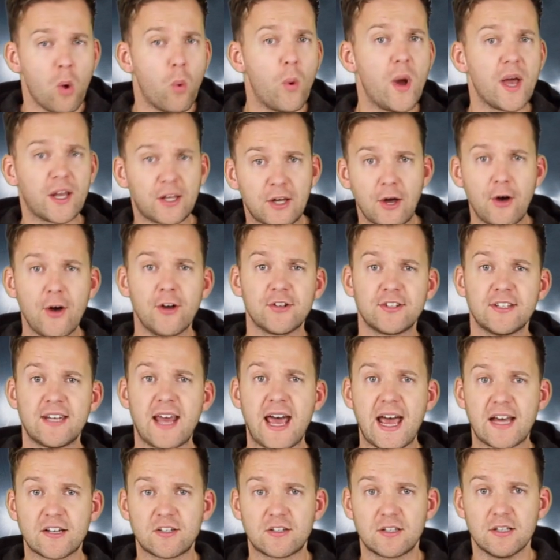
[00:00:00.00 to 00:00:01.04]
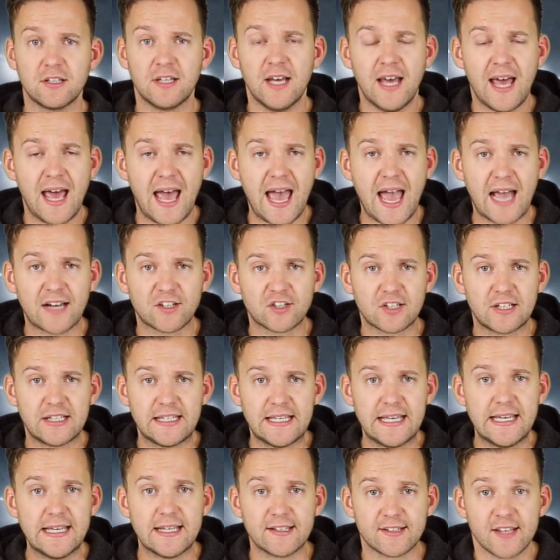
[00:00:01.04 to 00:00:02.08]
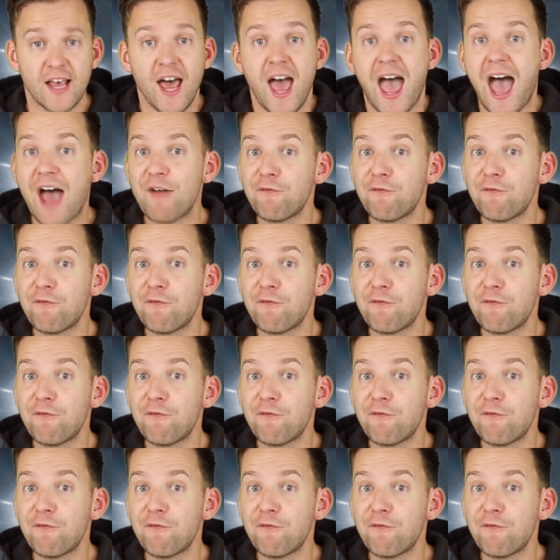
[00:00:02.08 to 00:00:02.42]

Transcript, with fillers: where Curzon Ashton actually is.